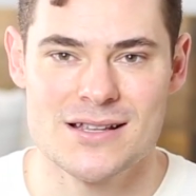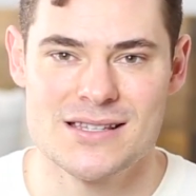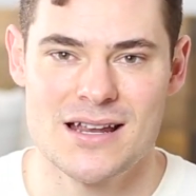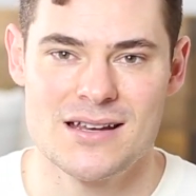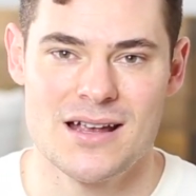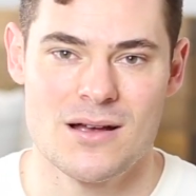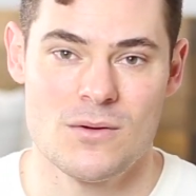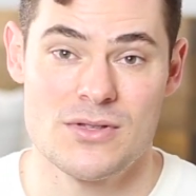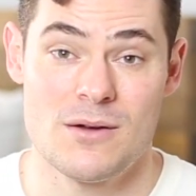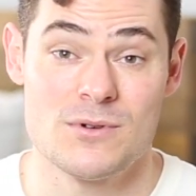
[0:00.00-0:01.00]
in San
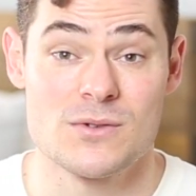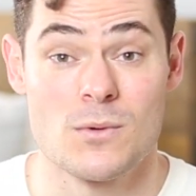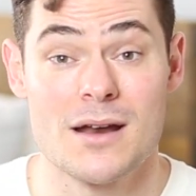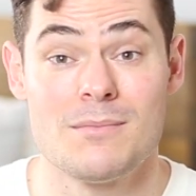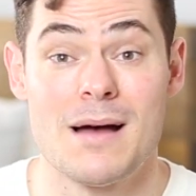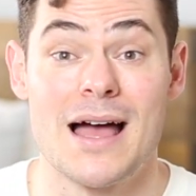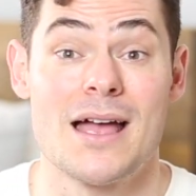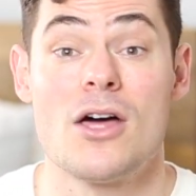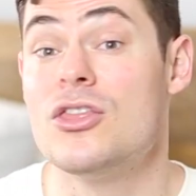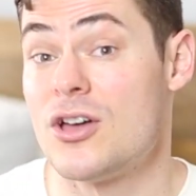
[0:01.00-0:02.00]
Diego that was run
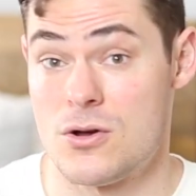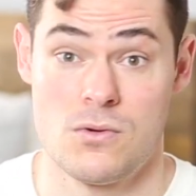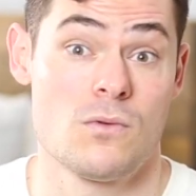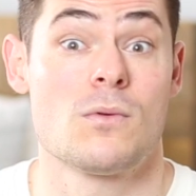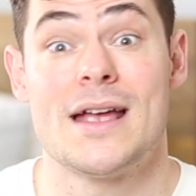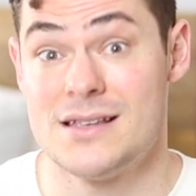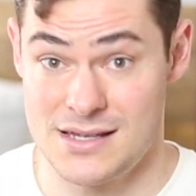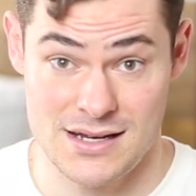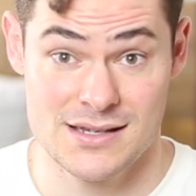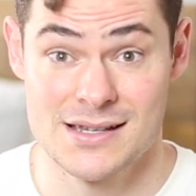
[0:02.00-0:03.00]
by the
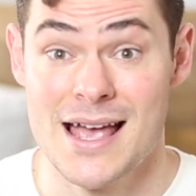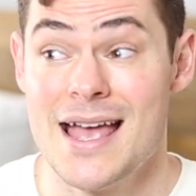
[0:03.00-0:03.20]
Crazies.